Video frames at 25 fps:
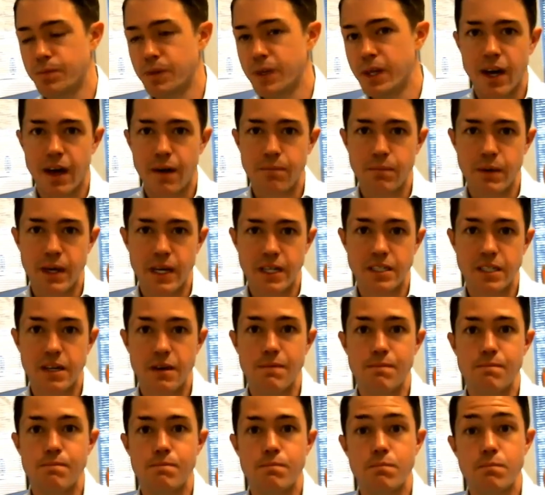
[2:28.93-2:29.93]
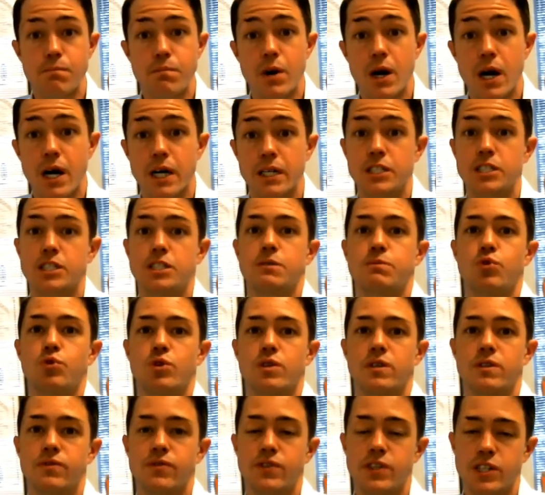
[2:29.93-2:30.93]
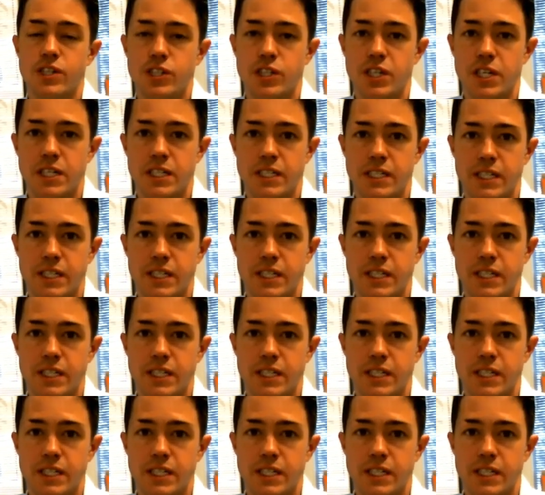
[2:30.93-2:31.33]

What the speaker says: That makes it much more efficient,